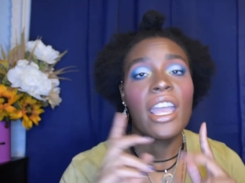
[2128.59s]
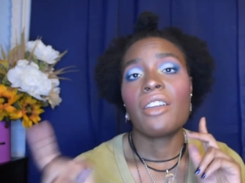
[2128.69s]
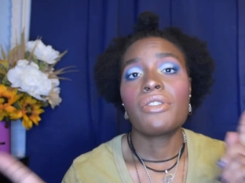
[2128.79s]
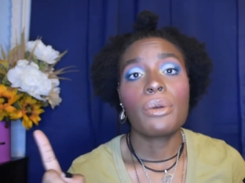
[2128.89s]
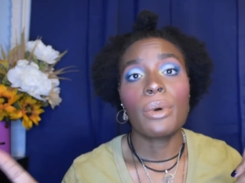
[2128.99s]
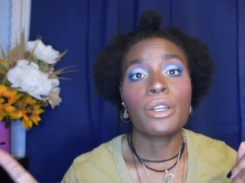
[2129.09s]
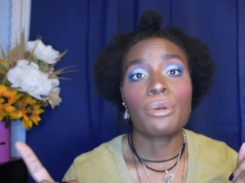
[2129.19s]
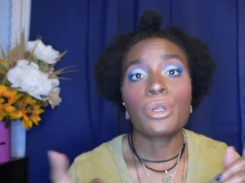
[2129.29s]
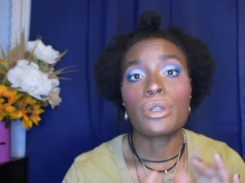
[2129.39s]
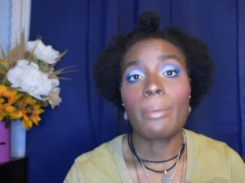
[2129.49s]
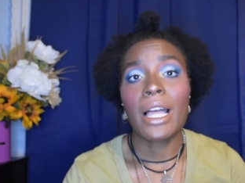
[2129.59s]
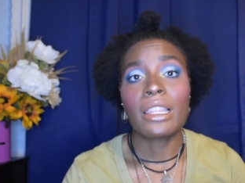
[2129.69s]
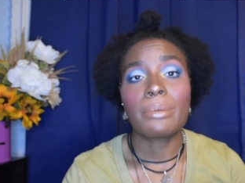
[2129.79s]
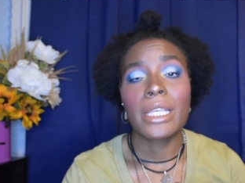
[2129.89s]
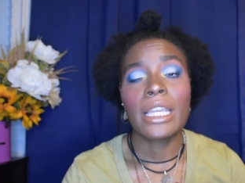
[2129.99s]
If you're wondering what's on my
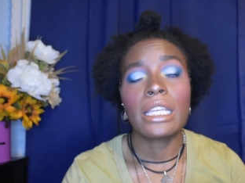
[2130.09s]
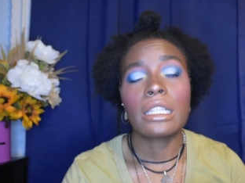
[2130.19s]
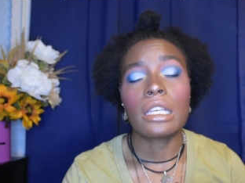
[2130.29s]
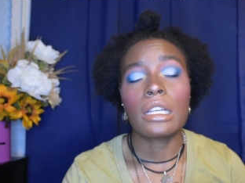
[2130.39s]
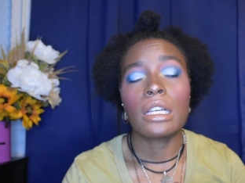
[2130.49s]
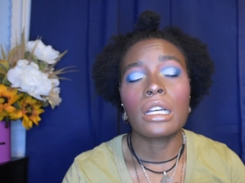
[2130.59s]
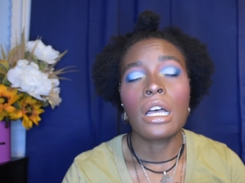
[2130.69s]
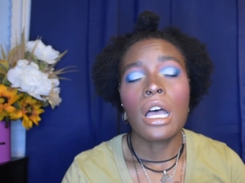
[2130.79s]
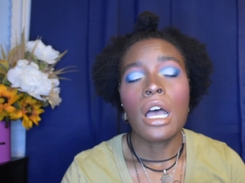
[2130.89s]
lips, it is the